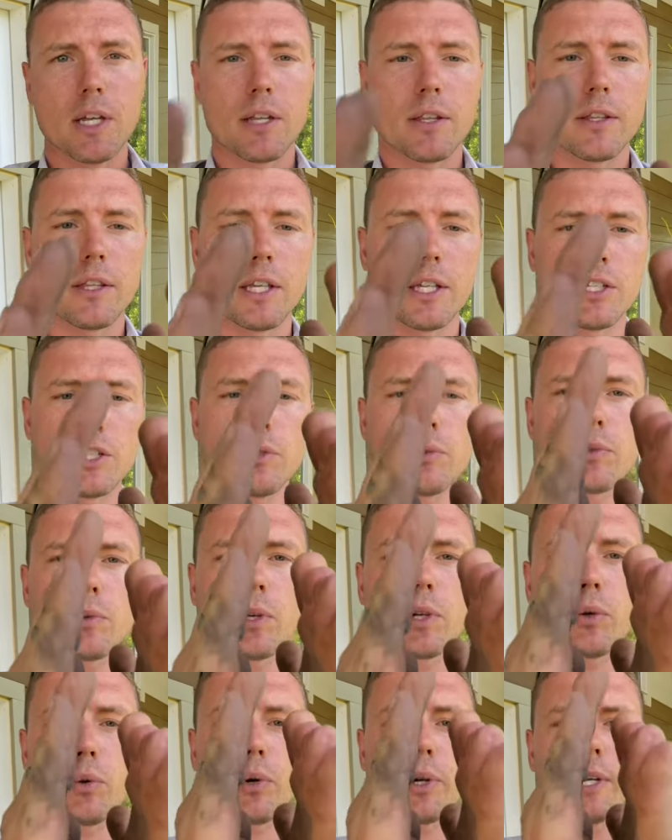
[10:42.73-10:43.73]
then you would
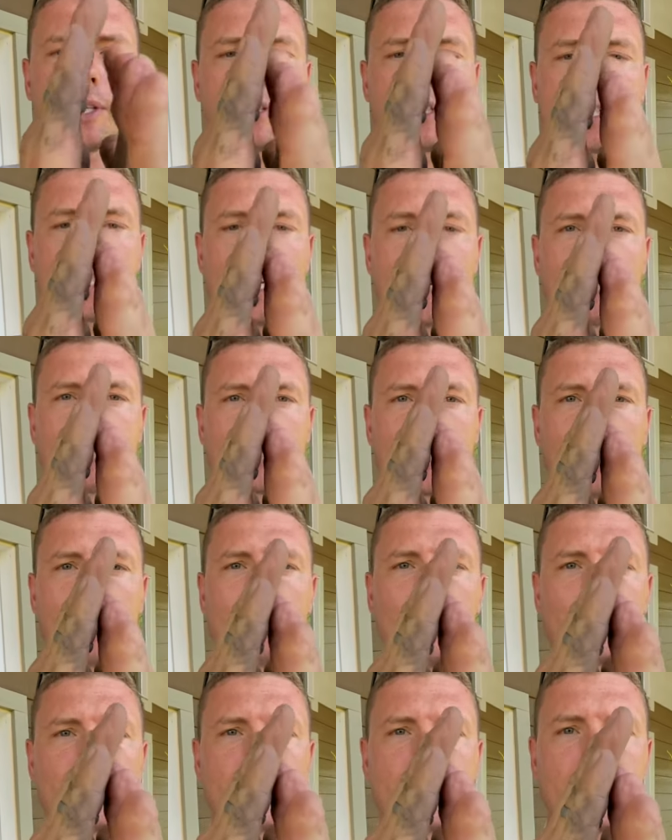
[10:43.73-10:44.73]
want to orient the cups
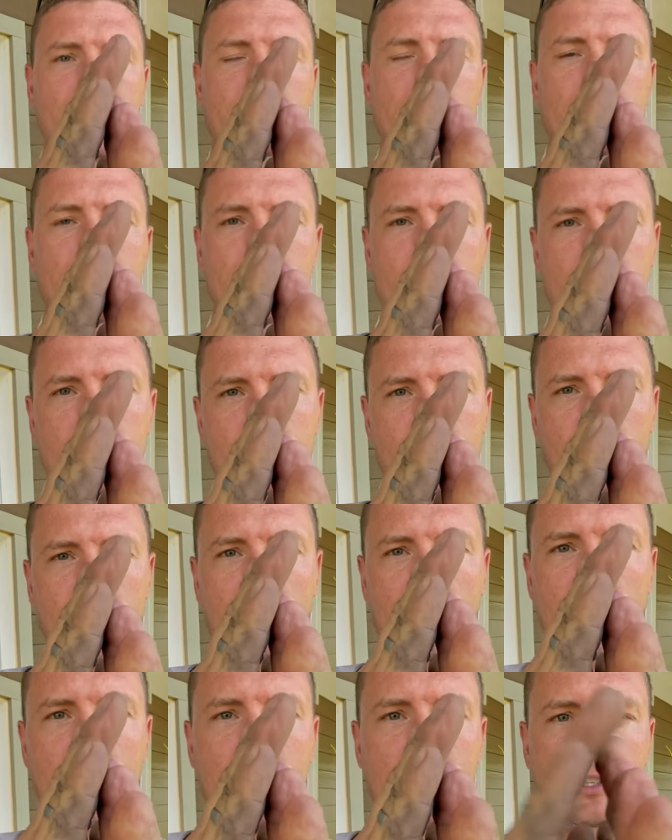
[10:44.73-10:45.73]
opposing each other this
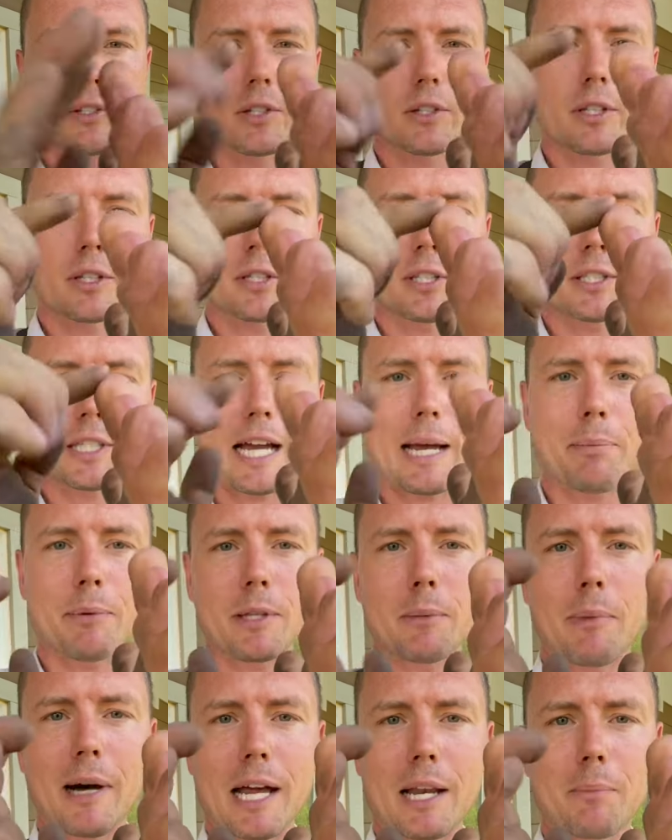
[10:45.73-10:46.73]
way so that the top and
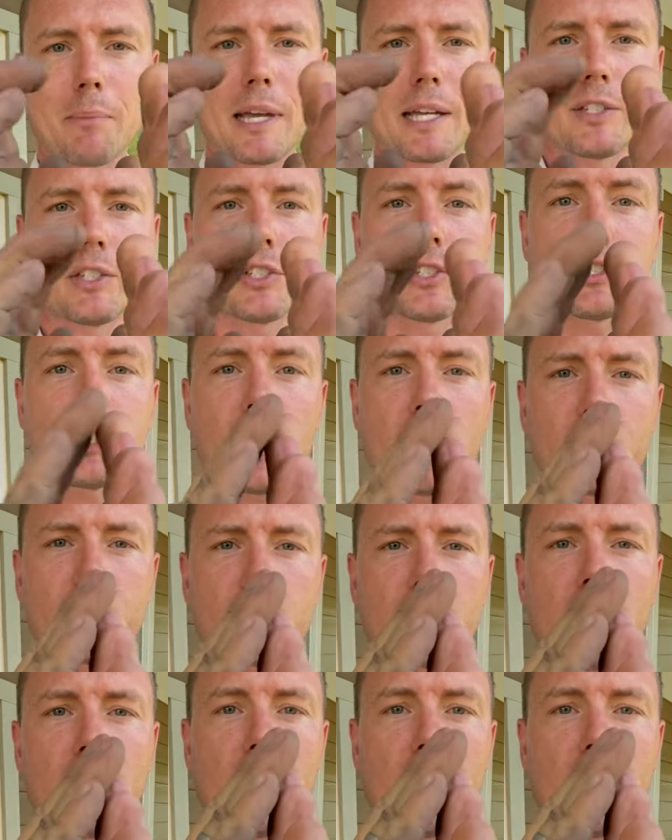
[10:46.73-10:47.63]
the bottom edges touch,